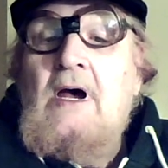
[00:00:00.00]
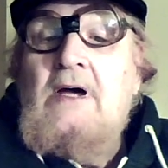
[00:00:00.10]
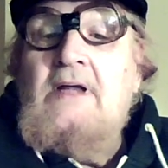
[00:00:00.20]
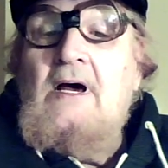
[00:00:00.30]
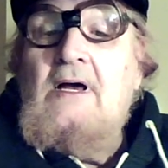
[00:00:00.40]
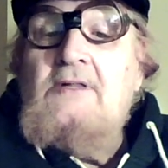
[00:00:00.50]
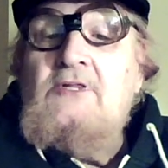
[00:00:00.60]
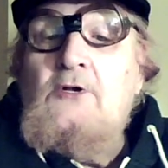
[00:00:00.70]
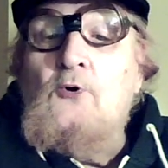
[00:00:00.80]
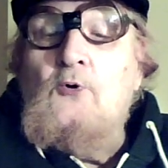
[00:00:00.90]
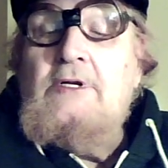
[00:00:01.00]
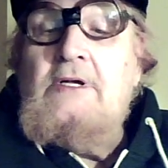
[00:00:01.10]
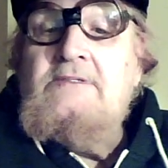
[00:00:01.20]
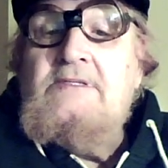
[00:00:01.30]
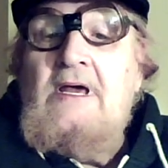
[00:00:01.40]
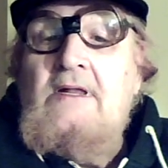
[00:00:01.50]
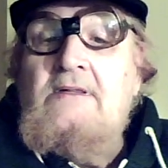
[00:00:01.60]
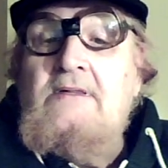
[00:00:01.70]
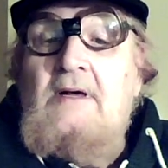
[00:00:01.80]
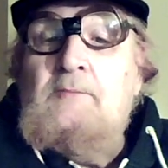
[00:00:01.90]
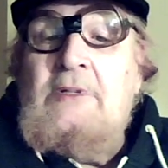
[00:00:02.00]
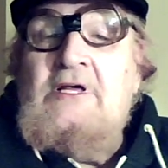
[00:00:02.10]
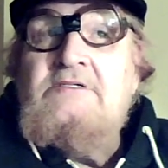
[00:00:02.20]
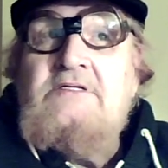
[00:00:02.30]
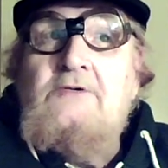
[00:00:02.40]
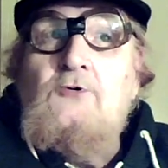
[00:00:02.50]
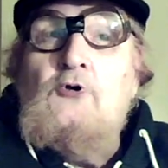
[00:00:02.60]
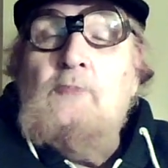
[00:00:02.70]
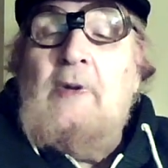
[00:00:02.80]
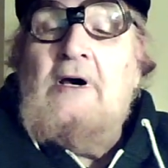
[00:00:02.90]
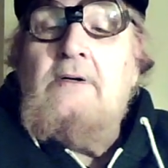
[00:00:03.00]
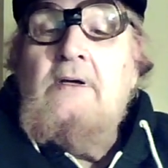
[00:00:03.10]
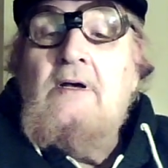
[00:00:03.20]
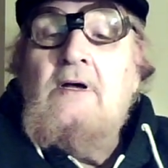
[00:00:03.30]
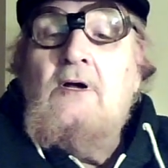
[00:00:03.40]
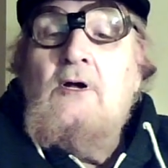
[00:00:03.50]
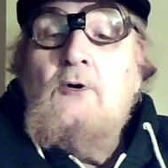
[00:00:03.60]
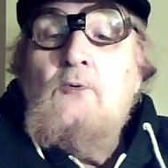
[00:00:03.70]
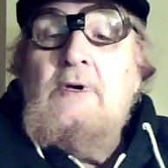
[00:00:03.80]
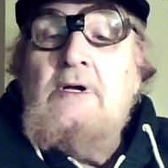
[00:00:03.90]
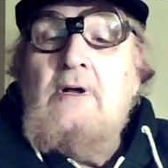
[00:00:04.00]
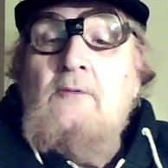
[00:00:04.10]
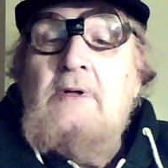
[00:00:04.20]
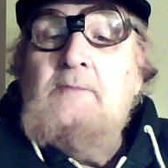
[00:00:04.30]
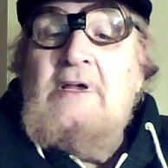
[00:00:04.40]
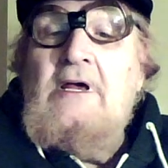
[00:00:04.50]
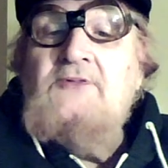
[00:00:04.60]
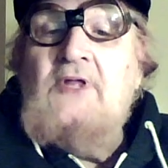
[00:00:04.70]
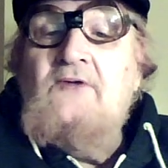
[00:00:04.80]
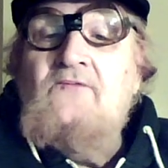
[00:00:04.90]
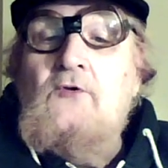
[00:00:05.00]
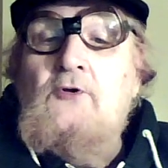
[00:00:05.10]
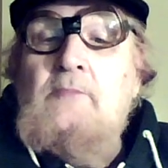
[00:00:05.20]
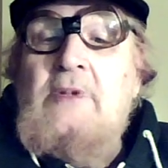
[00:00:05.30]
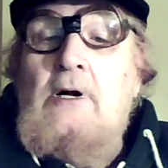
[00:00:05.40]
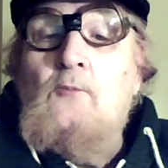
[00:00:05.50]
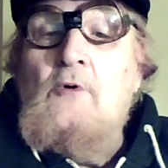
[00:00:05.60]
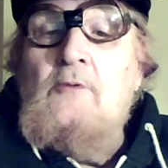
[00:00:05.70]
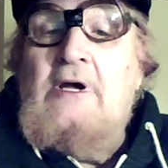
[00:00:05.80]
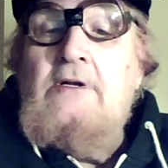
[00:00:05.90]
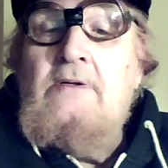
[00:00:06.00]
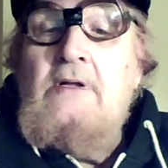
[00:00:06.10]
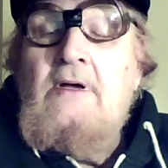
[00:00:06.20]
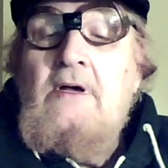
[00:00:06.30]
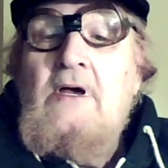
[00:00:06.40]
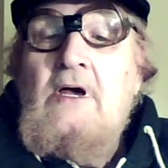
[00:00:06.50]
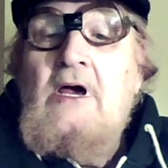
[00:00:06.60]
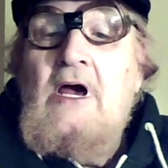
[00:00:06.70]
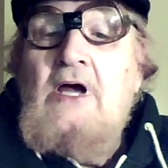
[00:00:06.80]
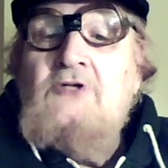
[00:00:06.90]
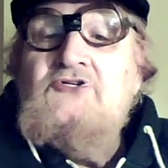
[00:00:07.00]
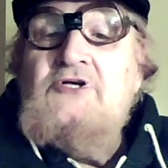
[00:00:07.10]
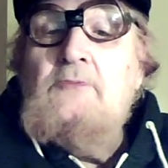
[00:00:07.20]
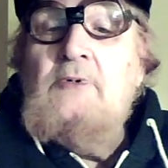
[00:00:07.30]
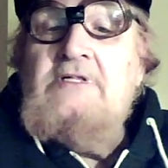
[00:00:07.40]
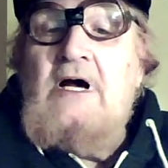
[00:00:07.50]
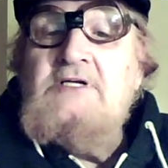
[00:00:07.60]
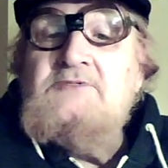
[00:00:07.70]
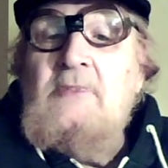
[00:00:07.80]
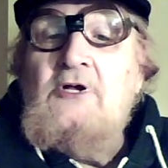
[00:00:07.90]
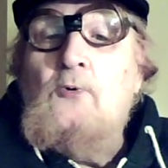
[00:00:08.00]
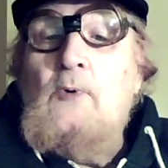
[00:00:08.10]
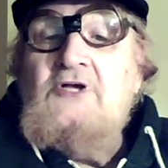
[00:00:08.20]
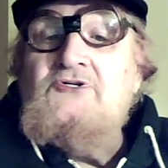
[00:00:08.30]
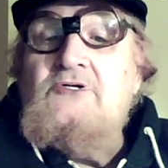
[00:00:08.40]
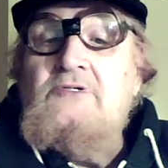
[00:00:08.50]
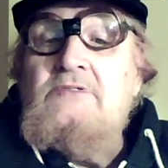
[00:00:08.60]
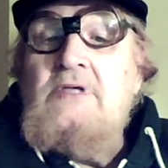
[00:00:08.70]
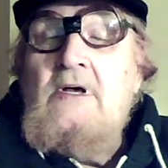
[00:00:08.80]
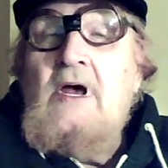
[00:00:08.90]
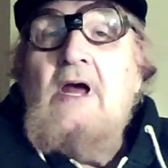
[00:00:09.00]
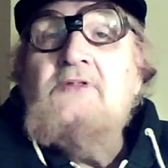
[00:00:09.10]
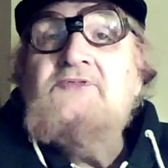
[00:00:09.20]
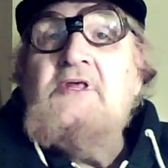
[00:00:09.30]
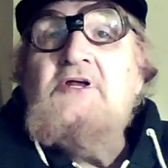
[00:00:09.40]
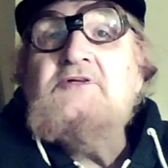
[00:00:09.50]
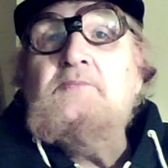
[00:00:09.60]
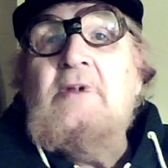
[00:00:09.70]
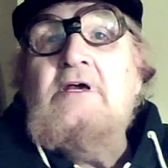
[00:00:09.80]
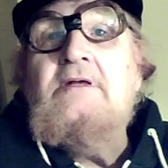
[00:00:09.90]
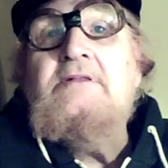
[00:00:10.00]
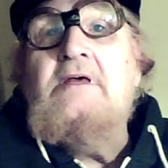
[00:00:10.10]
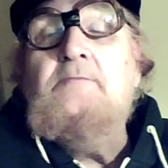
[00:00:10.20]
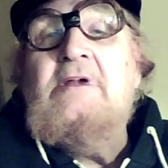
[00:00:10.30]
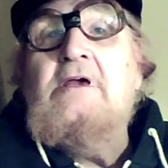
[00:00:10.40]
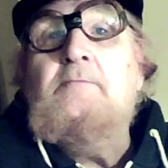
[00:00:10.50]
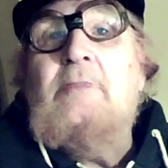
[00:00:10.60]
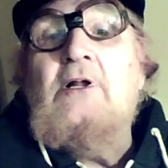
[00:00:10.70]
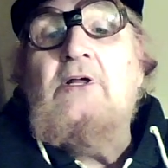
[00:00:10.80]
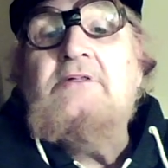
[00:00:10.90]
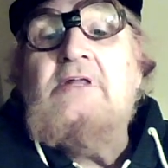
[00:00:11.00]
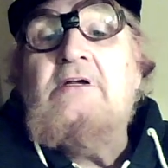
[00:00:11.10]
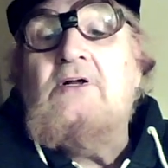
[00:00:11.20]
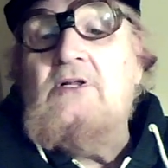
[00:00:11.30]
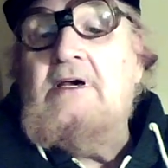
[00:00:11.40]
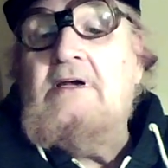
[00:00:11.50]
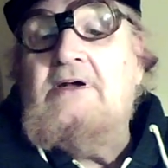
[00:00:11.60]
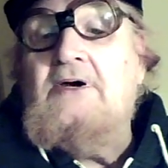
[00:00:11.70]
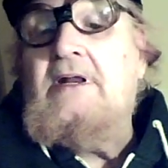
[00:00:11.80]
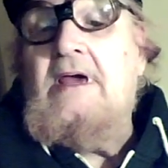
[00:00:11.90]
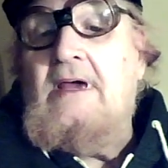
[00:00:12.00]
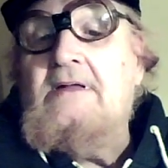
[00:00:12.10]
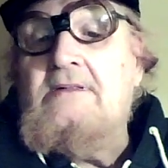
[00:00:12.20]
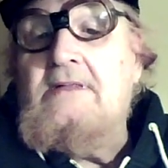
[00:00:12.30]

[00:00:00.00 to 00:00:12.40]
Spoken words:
And I had to go and attend a place in Cooper where I would be interviewed by a woman and she would ask me questions and teach me to be politically correct.